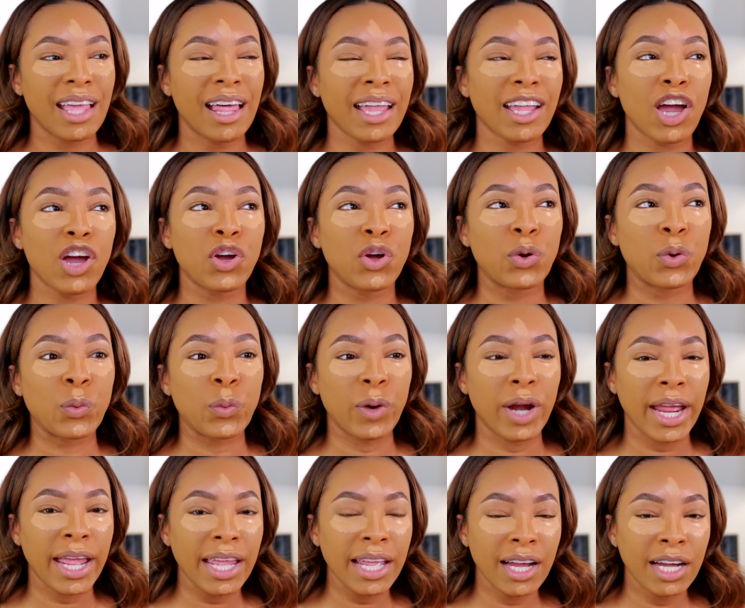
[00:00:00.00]
not like a
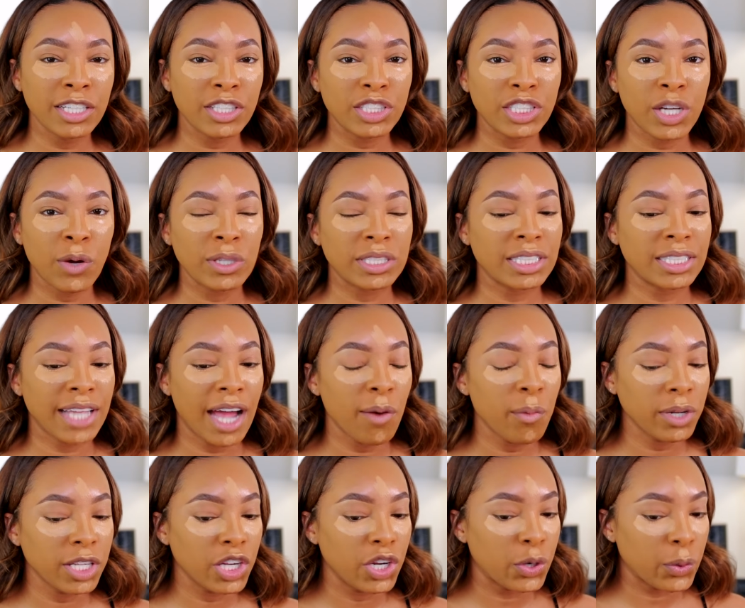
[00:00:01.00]
gray undertone, because it's
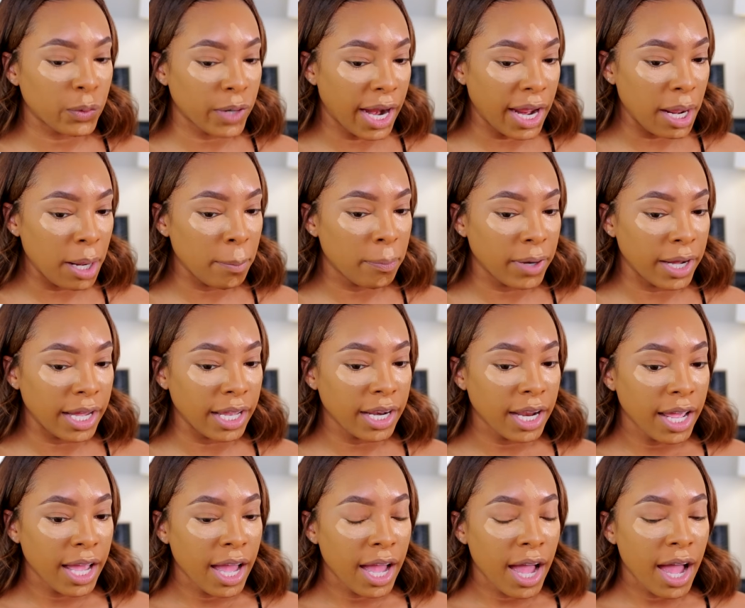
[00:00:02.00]
not really gray,
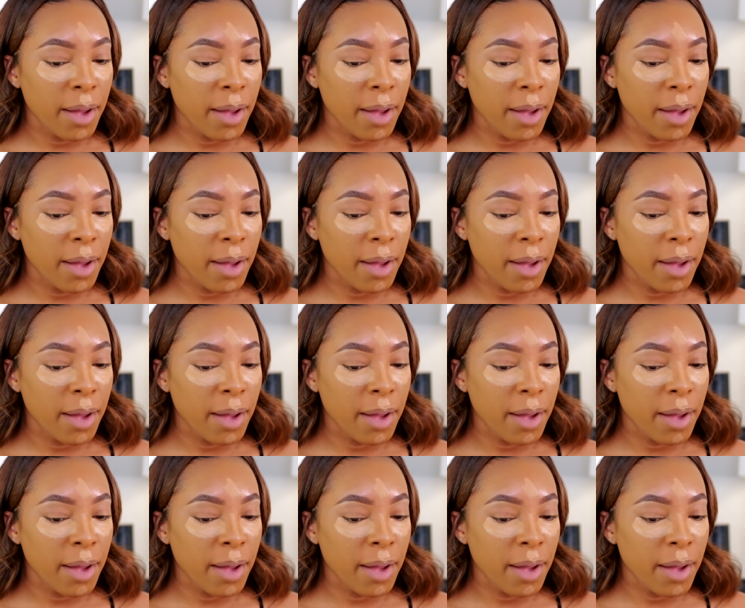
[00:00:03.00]
but